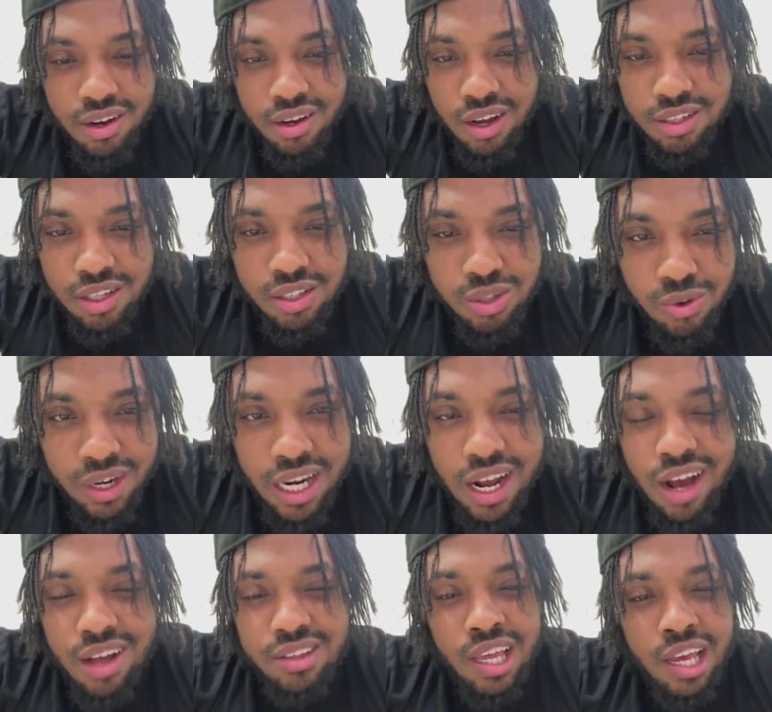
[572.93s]
That's a two hundred
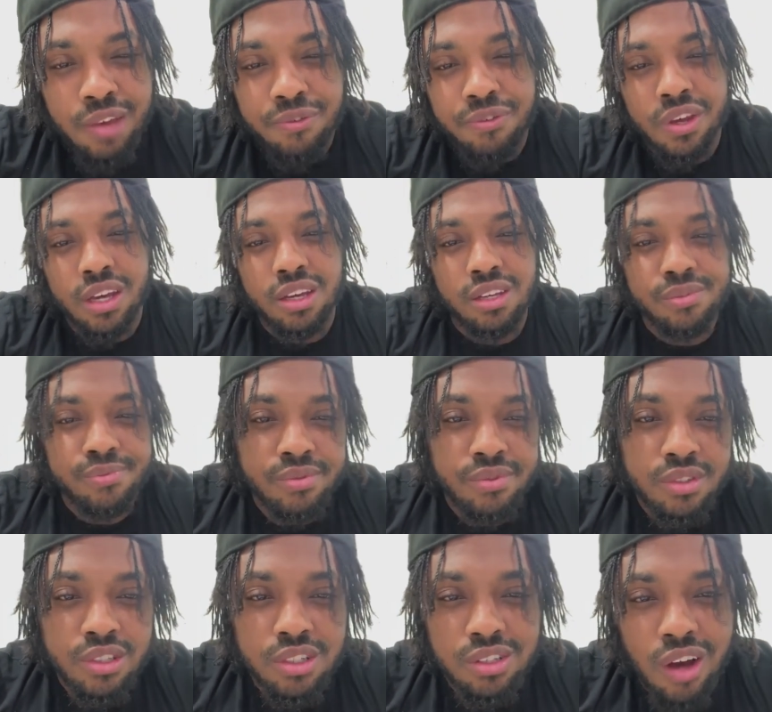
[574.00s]
dollar late fee.
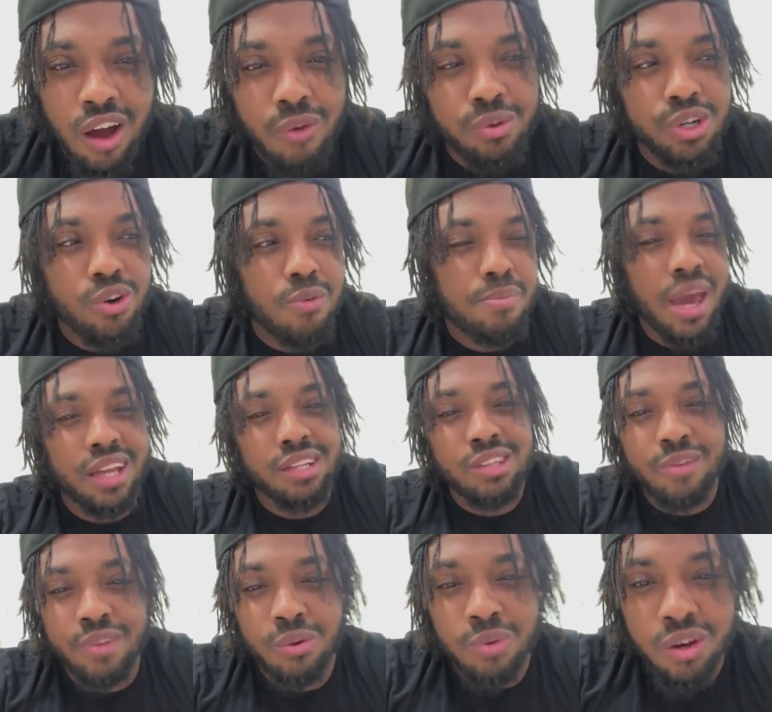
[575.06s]
So I don't wanna go back to
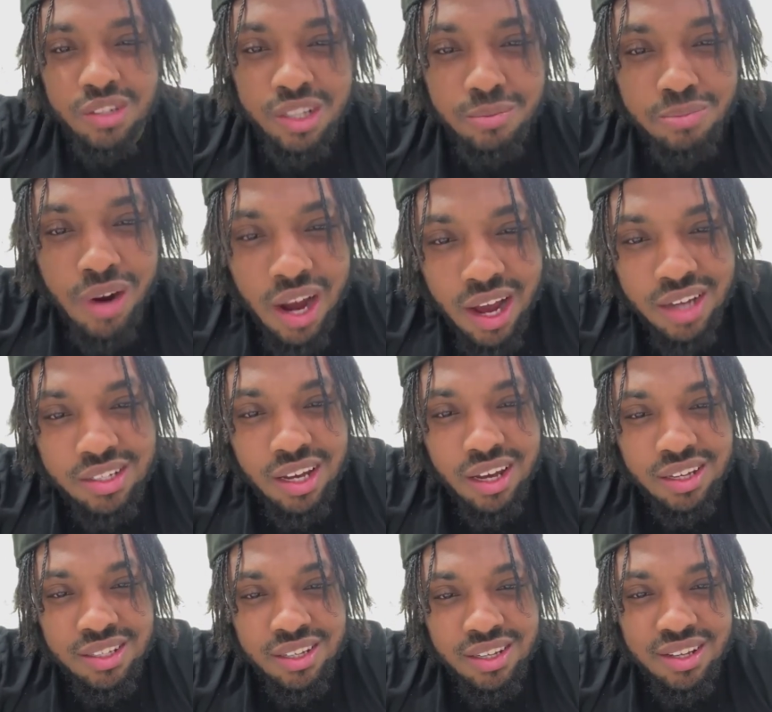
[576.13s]
living in Wilson
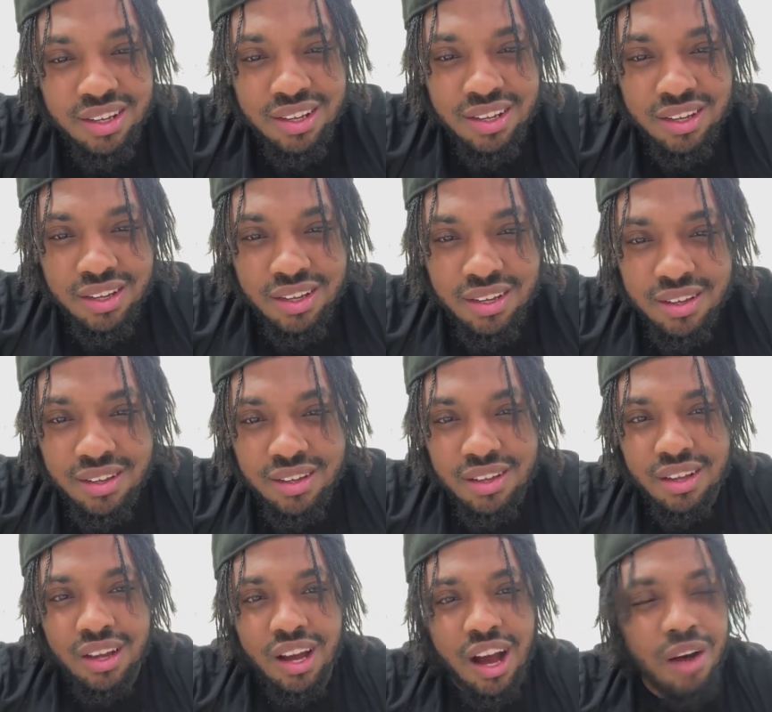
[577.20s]
projects.
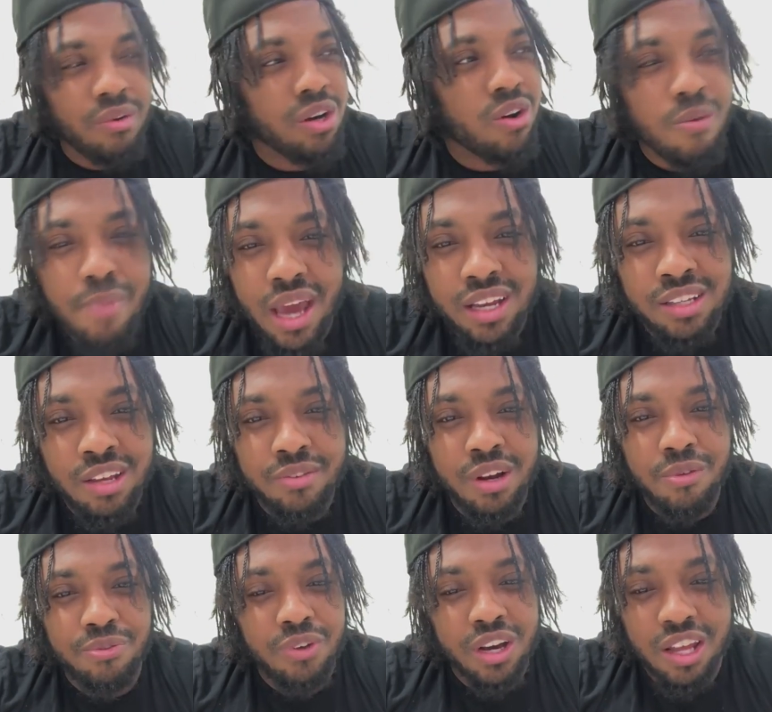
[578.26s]
I don't wanna go back to living
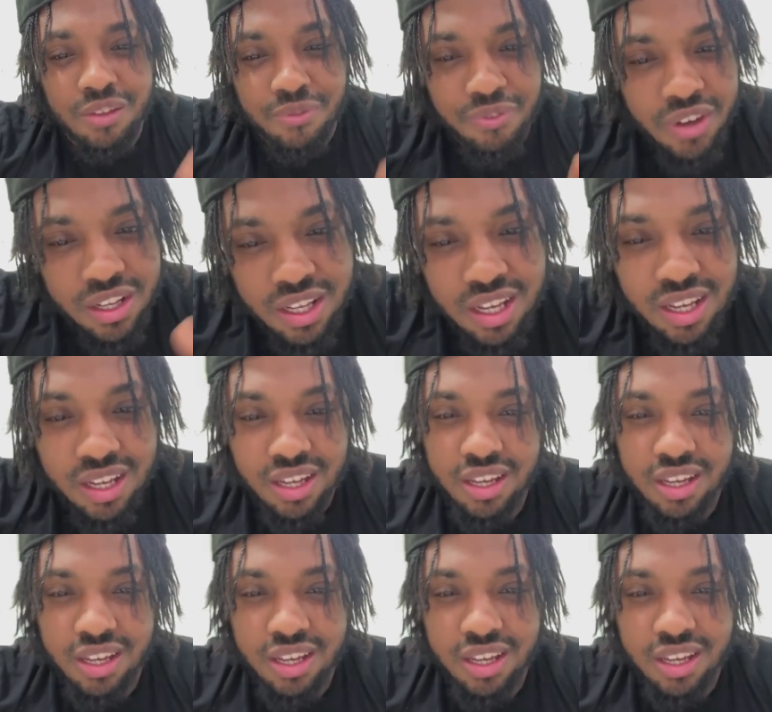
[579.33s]
up fucking in Philly.